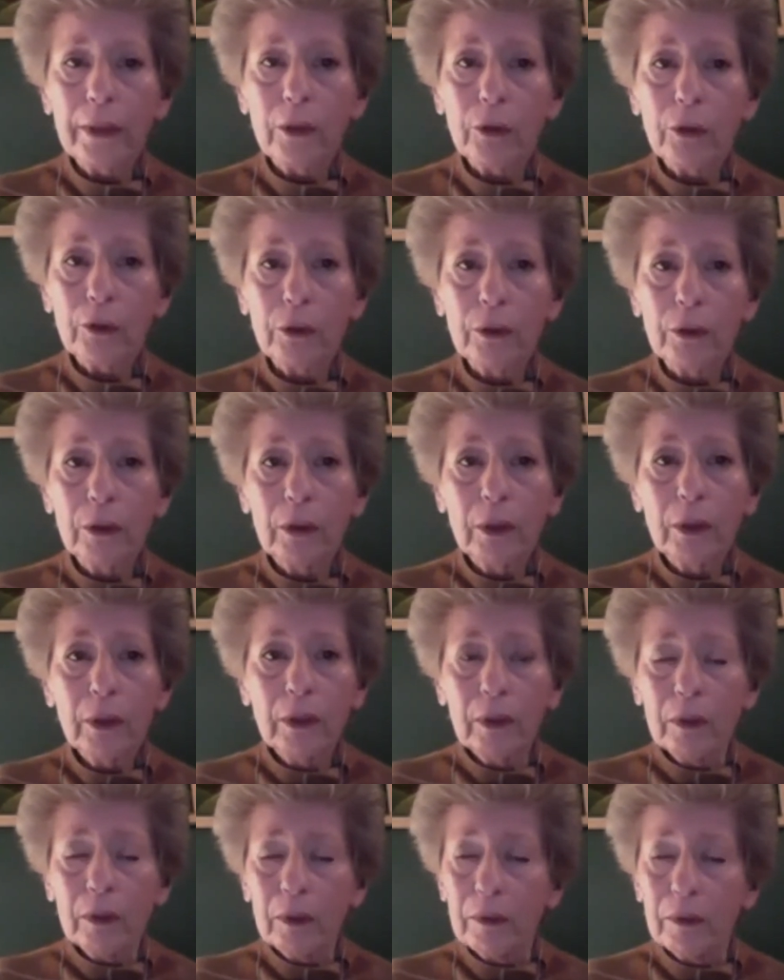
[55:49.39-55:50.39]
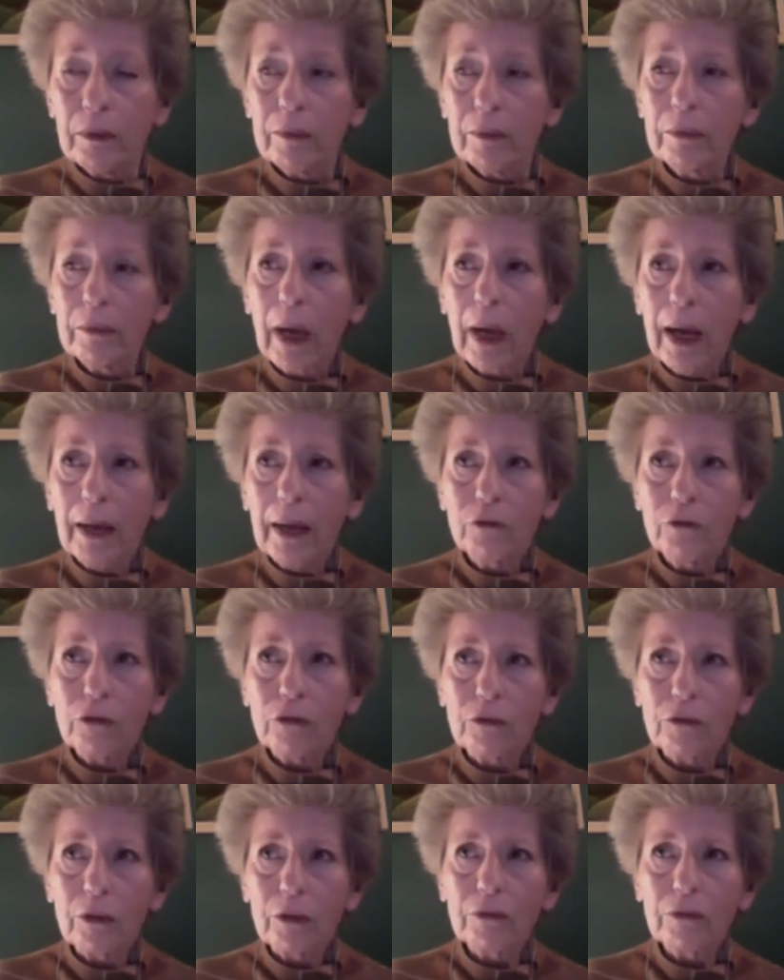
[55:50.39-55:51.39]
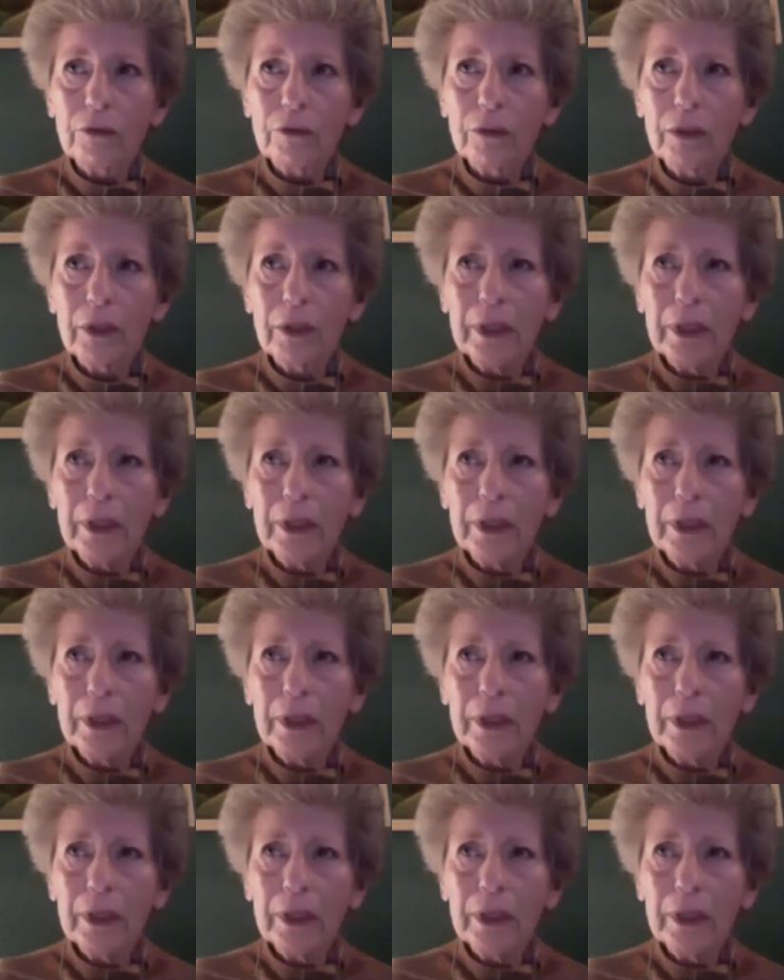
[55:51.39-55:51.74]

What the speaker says: her consciousness,